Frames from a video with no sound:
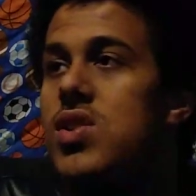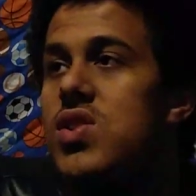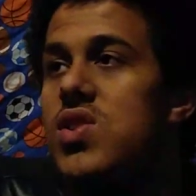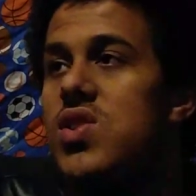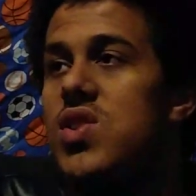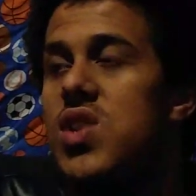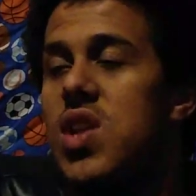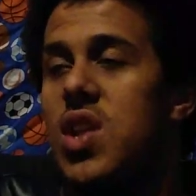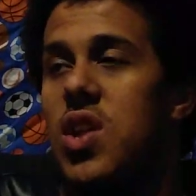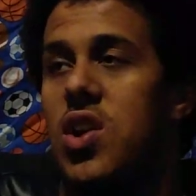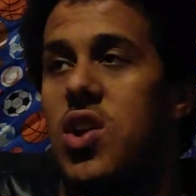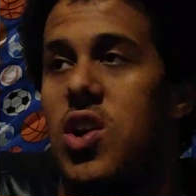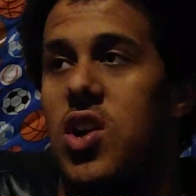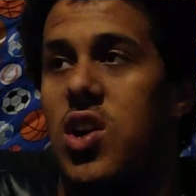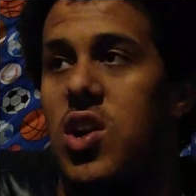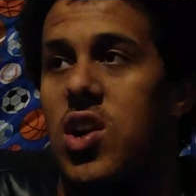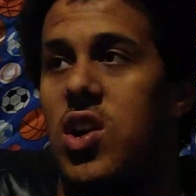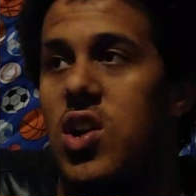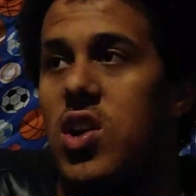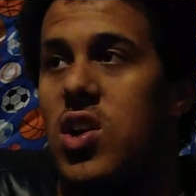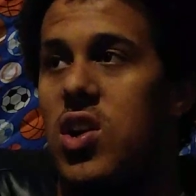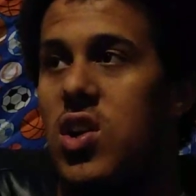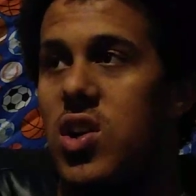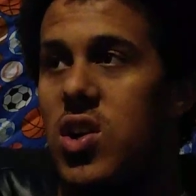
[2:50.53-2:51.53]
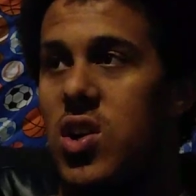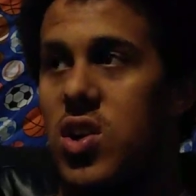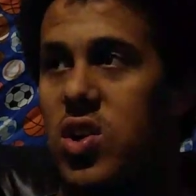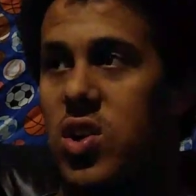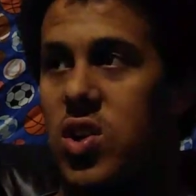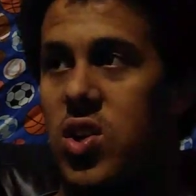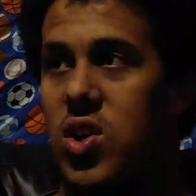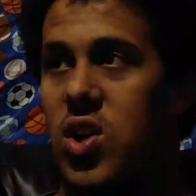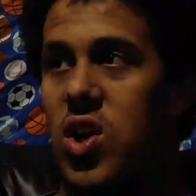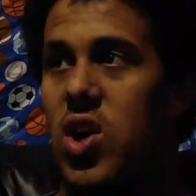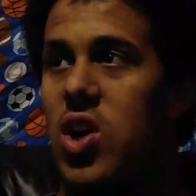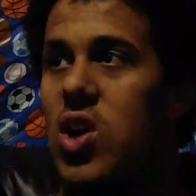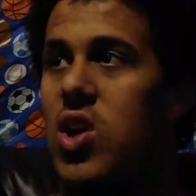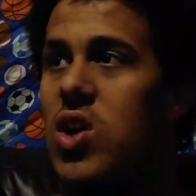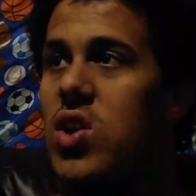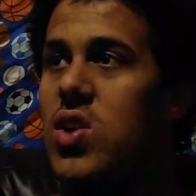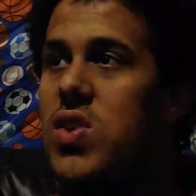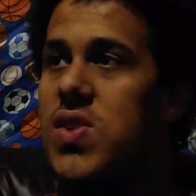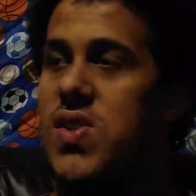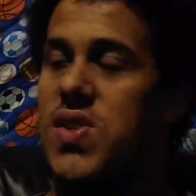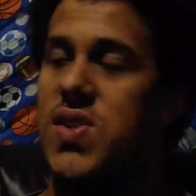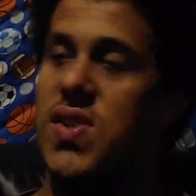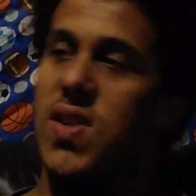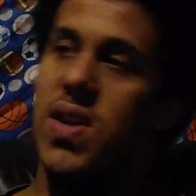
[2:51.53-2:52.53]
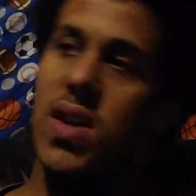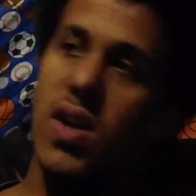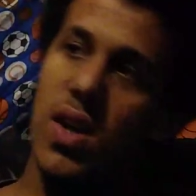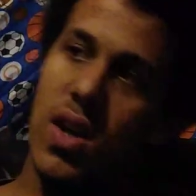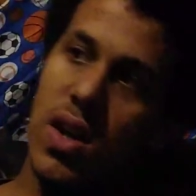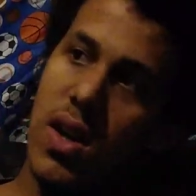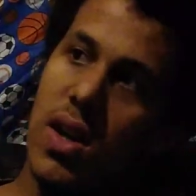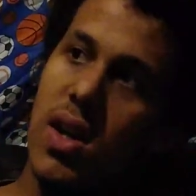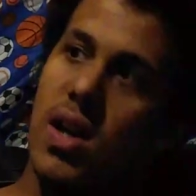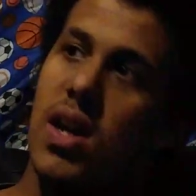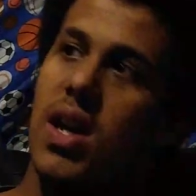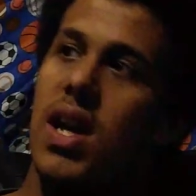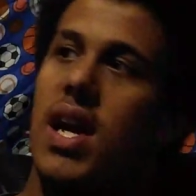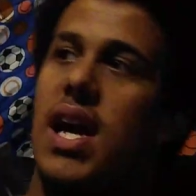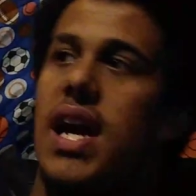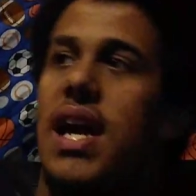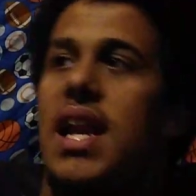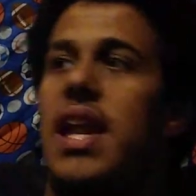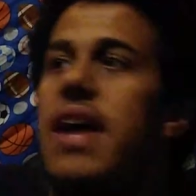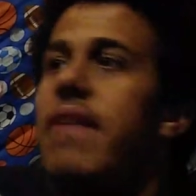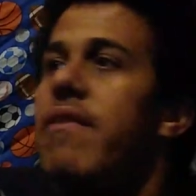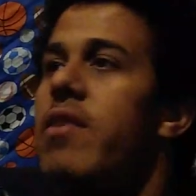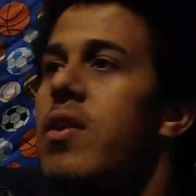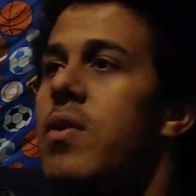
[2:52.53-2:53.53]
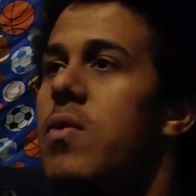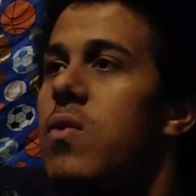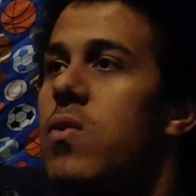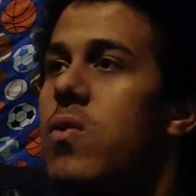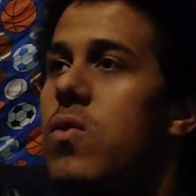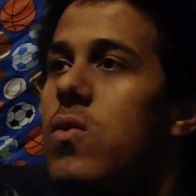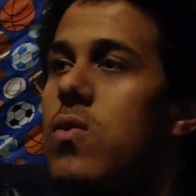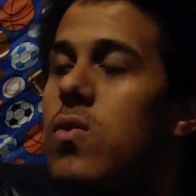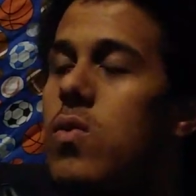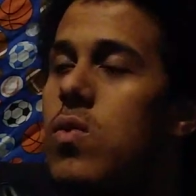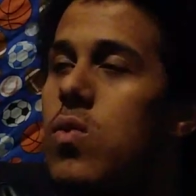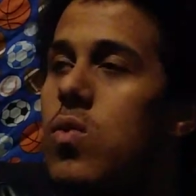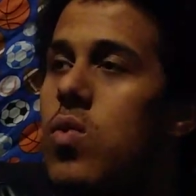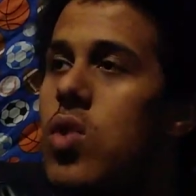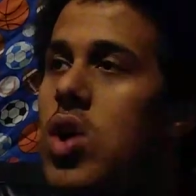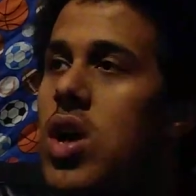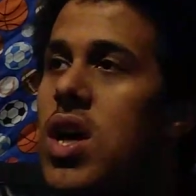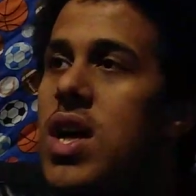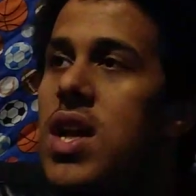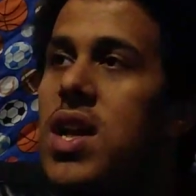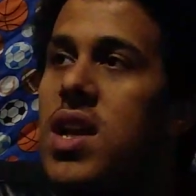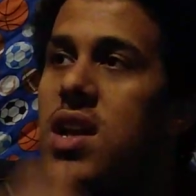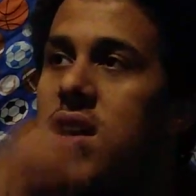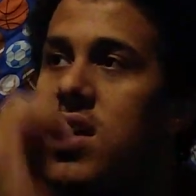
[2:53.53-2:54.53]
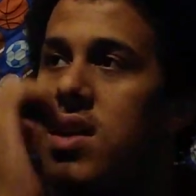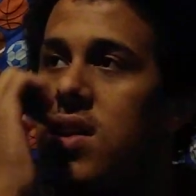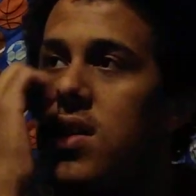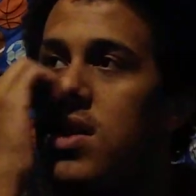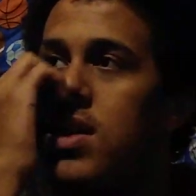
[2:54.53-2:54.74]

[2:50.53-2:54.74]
So the girls and everyone,